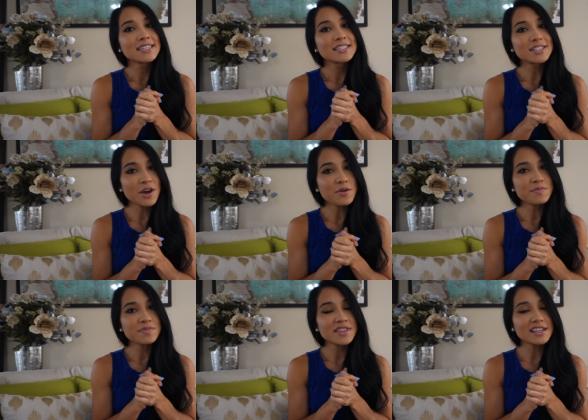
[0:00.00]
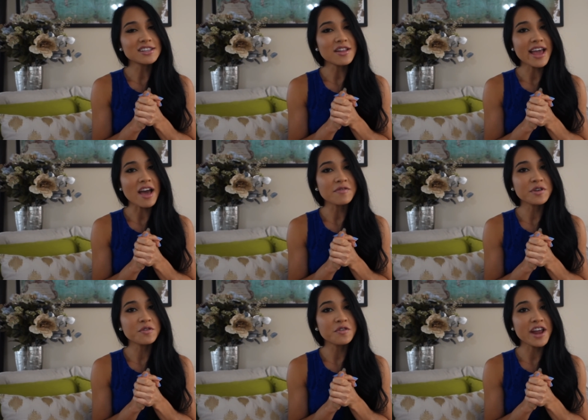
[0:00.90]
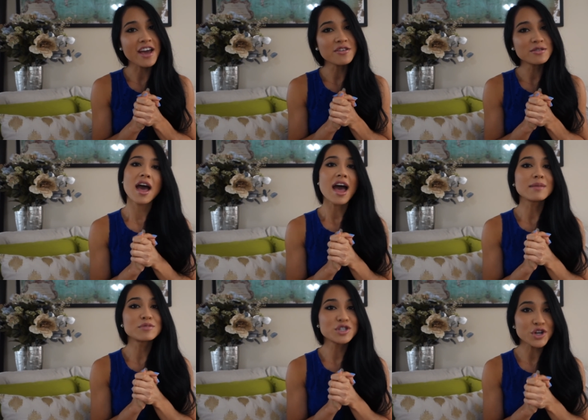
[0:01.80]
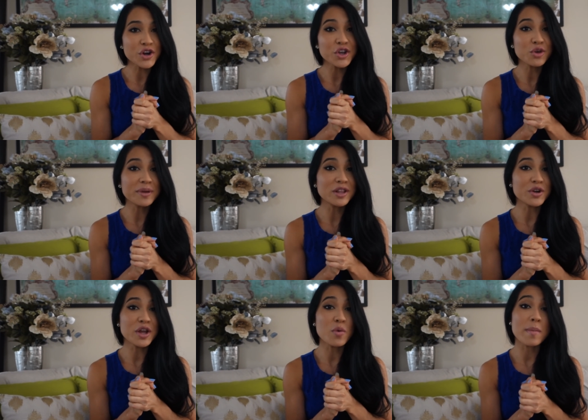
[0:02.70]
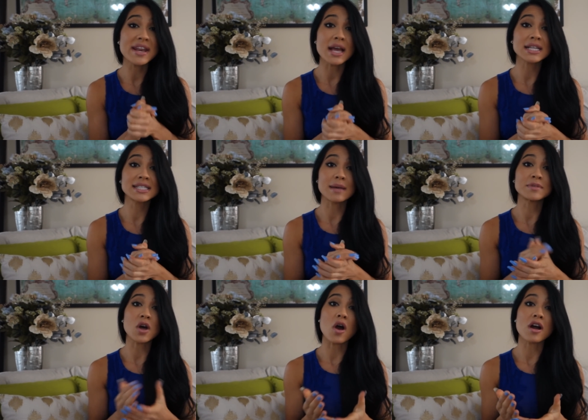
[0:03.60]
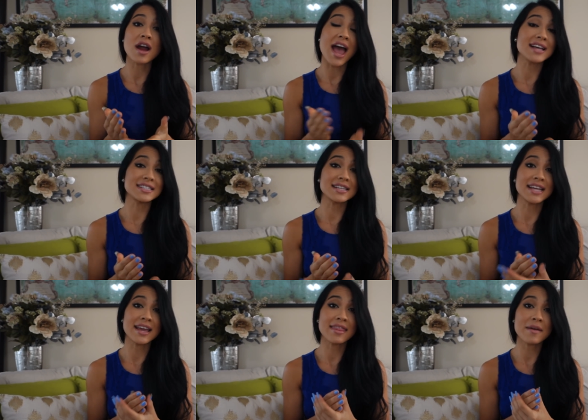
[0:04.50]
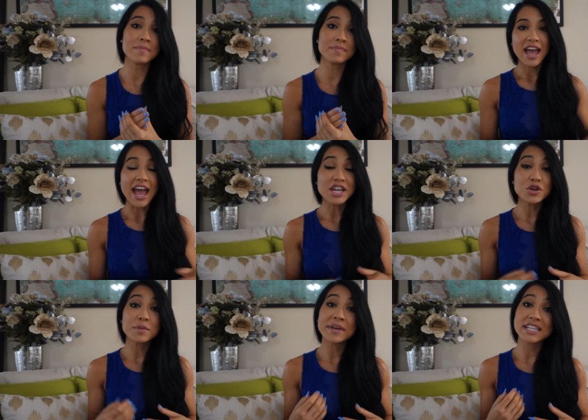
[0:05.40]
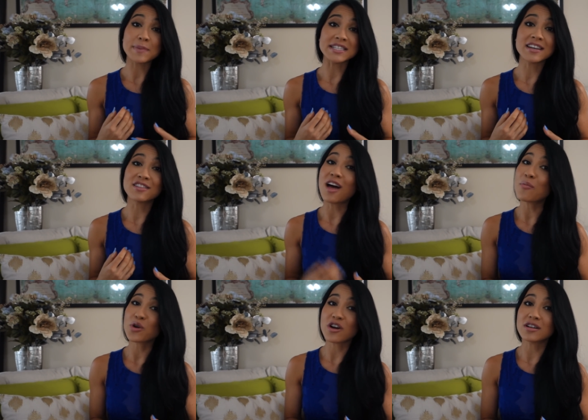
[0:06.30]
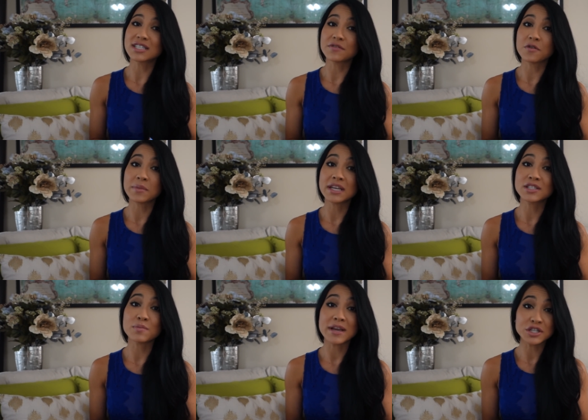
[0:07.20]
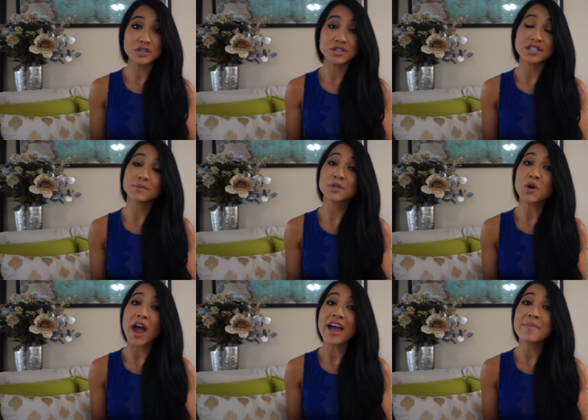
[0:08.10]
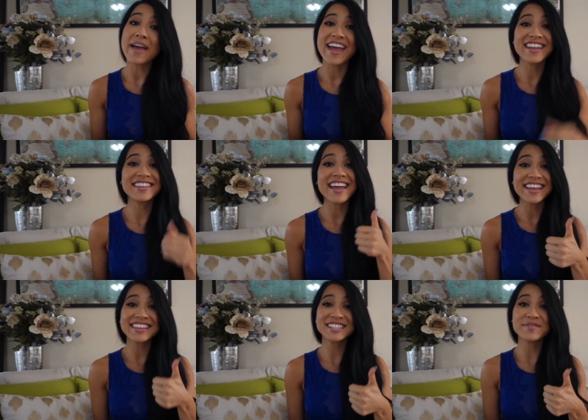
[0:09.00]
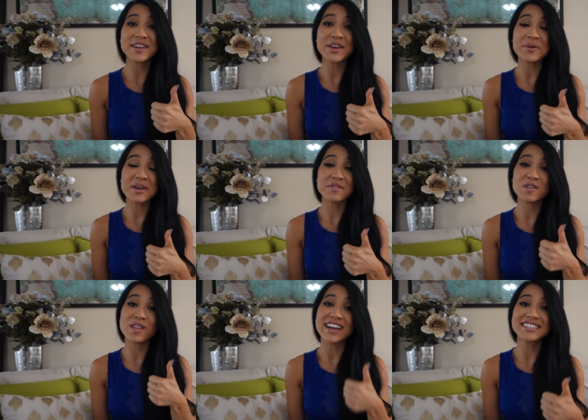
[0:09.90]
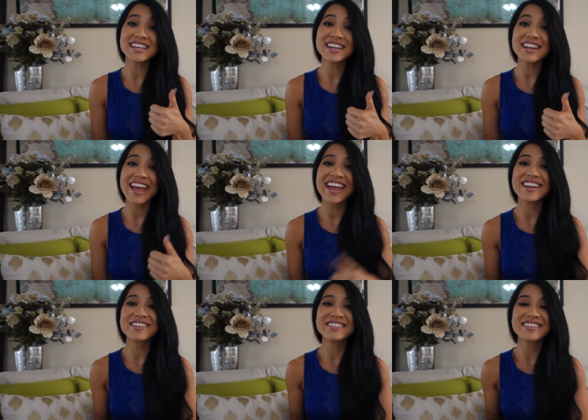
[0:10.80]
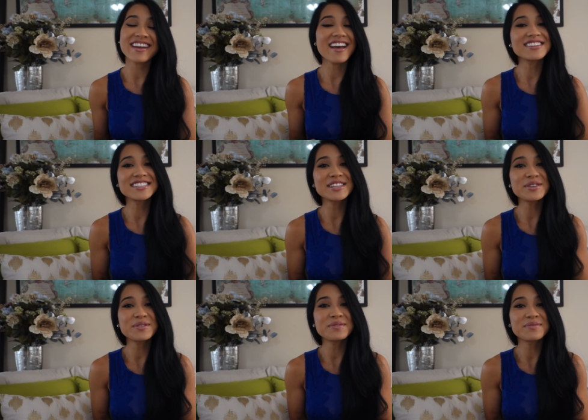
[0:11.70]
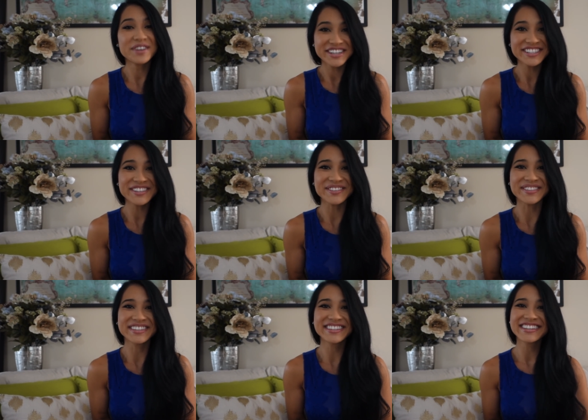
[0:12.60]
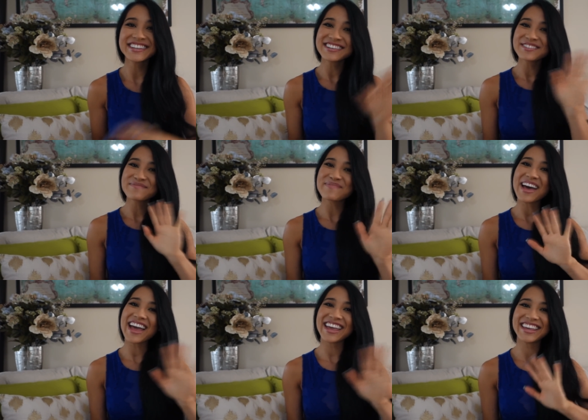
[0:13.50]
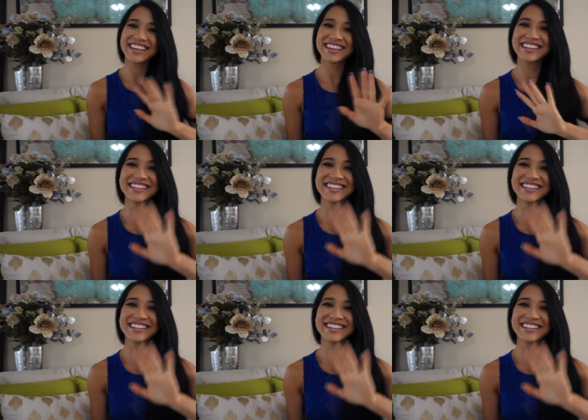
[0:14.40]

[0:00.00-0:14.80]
So that's all I have for you for now. I'm sure you'll be learning what my next steps are as I take them. And you can be expecting a lot more content from me, so make sure to subscribe and like this video if you liked it, and I'll see you very soon. Bye.